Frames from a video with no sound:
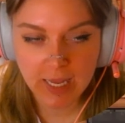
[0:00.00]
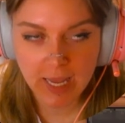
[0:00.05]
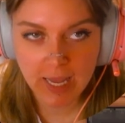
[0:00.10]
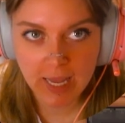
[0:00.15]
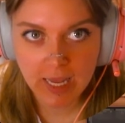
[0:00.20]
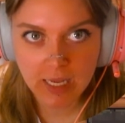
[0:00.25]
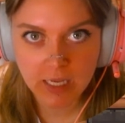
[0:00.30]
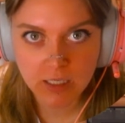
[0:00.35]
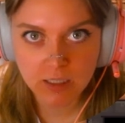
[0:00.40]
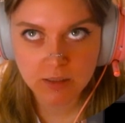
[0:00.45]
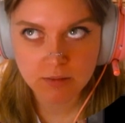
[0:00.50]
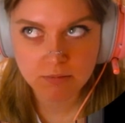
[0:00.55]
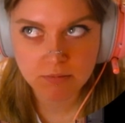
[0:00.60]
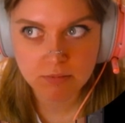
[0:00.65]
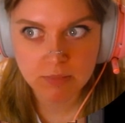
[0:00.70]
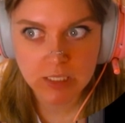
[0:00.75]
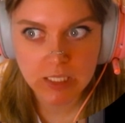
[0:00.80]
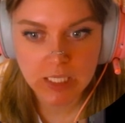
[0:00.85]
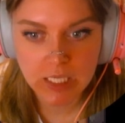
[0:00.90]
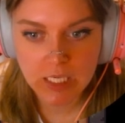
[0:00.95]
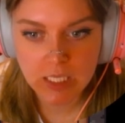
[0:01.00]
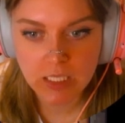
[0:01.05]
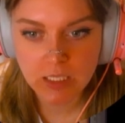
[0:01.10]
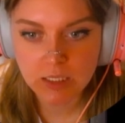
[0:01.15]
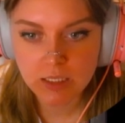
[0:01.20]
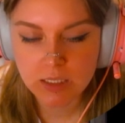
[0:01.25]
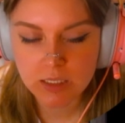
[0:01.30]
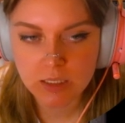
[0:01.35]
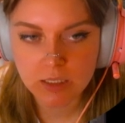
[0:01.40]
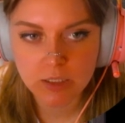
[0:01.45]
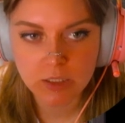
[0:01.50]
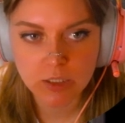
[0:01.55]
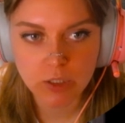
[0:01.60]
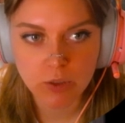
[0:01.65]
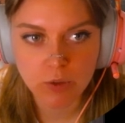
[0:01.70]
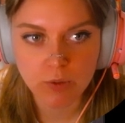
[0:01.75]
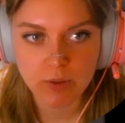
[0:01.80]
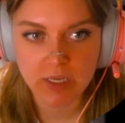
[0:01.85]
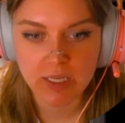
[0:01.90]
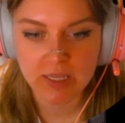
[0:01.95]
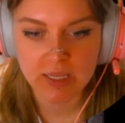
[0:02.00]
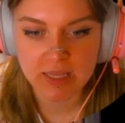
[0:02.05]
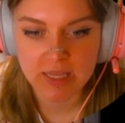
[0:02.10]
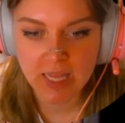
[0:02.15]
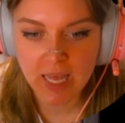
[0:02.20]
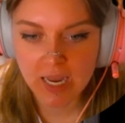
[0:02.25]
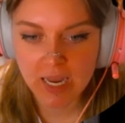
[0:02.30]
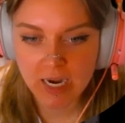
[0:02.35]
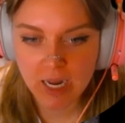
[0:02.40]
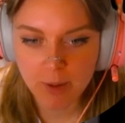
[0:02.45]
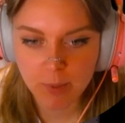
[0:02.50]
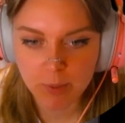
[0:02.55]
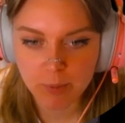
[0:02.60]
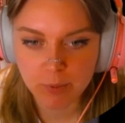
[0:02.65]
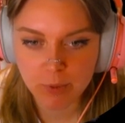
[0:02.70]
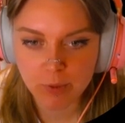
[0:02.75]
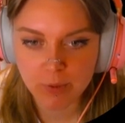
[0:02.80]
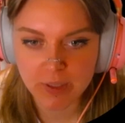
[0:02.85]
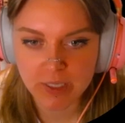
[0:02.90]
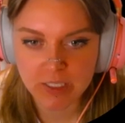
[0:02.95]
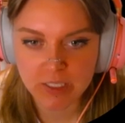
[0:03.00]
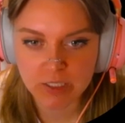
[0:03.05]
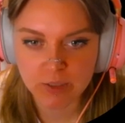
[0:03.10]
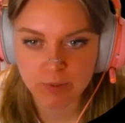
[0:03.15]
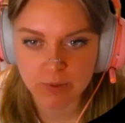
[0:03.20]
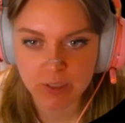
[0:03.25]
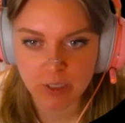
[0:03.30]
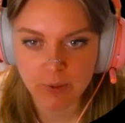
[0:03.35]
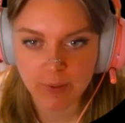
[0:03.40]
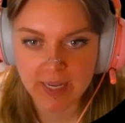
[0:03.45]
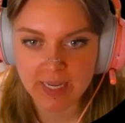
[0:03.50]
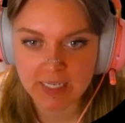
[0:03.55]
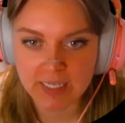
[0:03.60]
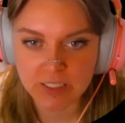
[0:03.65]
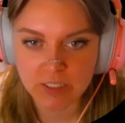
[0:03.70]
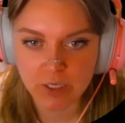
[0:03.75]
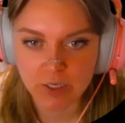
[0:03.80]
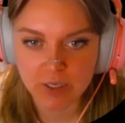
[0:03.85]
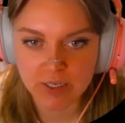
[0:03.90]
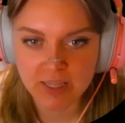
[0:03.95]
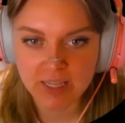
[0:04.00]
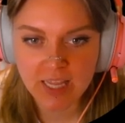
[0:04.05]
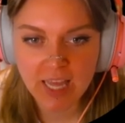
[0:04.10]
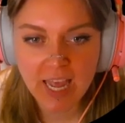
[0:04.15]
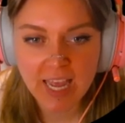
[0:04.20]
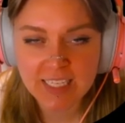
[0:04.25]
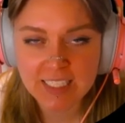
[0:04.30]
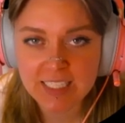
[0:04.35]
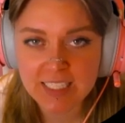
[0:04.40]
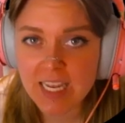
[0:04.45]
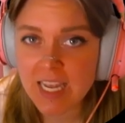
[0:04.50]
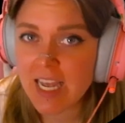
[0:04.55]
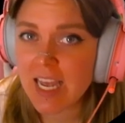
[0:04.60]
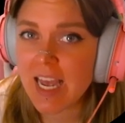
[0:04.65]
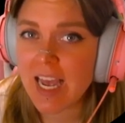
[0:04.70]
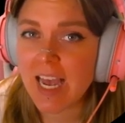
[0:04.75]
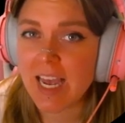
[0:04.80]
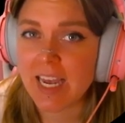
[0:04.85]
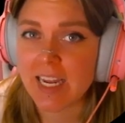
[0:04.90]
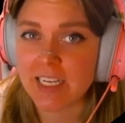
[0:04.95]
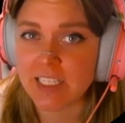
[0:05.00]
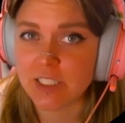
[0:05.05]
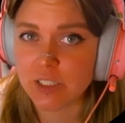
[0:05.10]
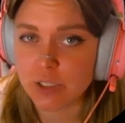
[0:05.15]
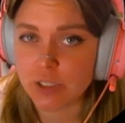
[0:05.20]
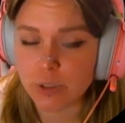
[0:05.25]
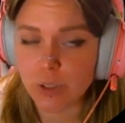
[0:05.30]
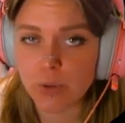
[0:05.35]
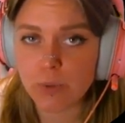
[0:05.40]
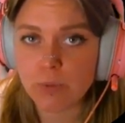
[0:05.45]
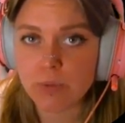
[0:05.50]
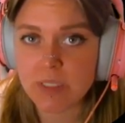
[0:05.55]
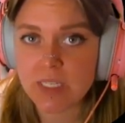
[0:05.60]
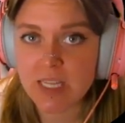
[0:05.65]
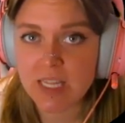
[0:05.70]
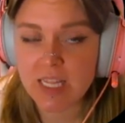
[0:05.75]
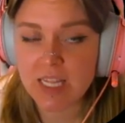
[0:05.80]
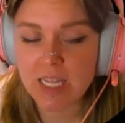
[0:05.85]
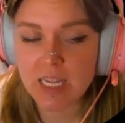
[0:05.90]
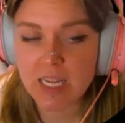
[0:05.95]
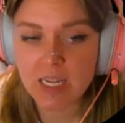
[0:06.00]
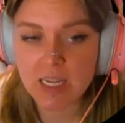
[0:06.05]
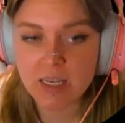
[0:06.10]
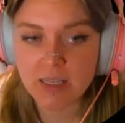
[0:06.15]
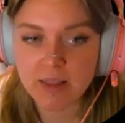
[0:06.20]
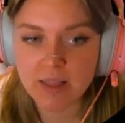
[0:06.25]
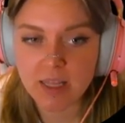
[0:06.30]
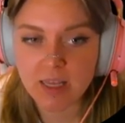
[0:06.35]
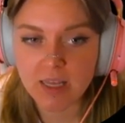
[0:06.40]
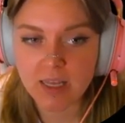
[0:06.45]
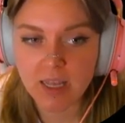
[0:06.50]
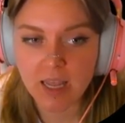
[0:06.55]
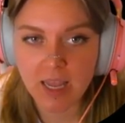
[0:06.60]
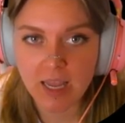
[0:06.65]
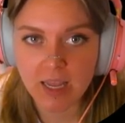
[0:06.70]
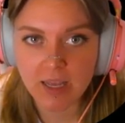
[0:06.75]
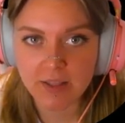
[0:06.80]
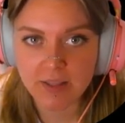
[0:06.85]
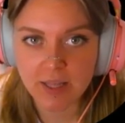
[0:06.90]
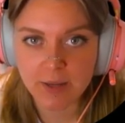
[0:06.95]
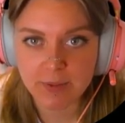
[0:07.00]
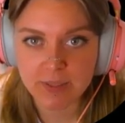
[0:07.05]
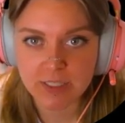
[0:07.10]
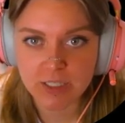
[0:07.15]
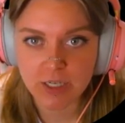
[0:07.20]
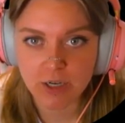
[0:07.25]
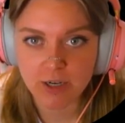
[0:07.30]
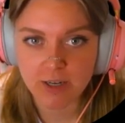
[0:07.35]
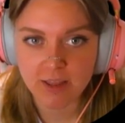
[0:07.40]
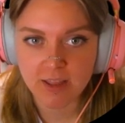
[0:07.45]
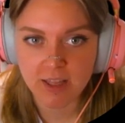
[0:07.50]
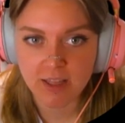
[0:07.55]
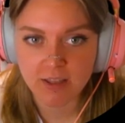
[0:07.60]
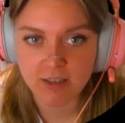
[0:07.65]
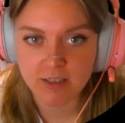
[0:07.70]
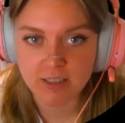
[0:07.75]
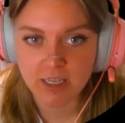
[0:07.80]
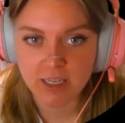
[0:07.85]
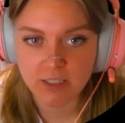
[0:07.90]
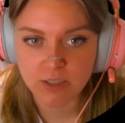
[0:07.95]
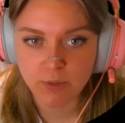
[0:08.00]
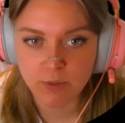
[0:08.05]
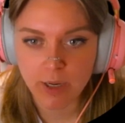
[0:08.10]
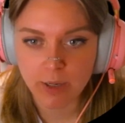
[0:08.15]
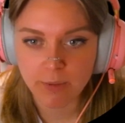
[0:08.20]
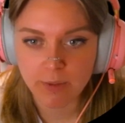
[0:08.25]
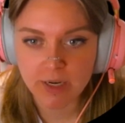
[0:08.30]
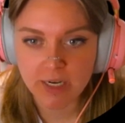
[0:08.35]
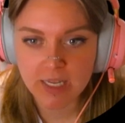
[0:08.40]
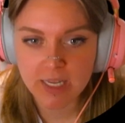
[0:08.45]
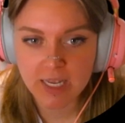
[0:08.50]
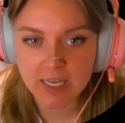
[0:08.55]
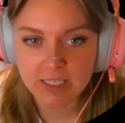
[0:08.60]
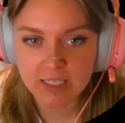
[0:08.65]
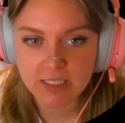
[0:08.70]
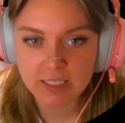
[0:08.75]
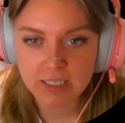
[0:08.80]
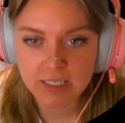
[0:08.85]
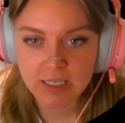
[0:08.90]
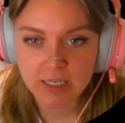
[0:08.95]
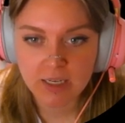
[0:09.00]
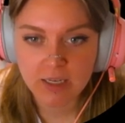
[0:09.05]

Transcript: ale yeast to get that up and brewing, so we'll go ahead and start that. I don't think the ale that we started the other day is quite ready yet.